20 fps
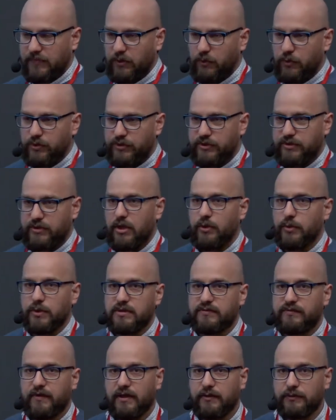Which is
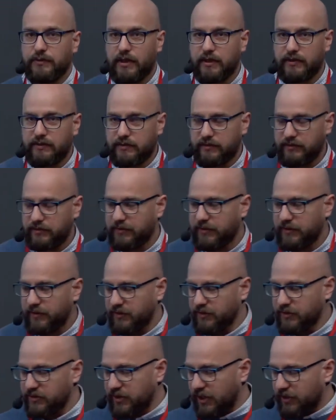always fun, right?
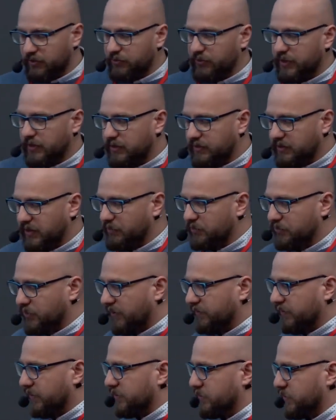In Star Trek, time
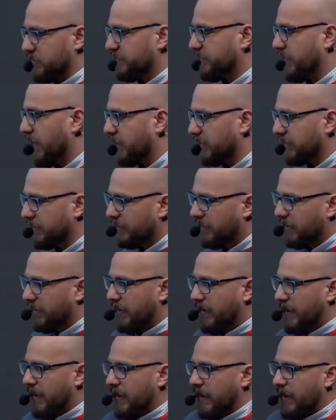travel is always fun.
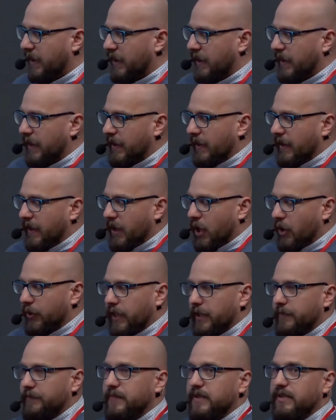
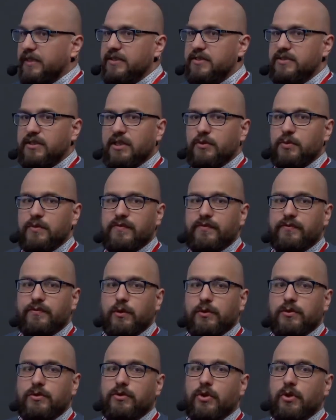Okay, let's start with fault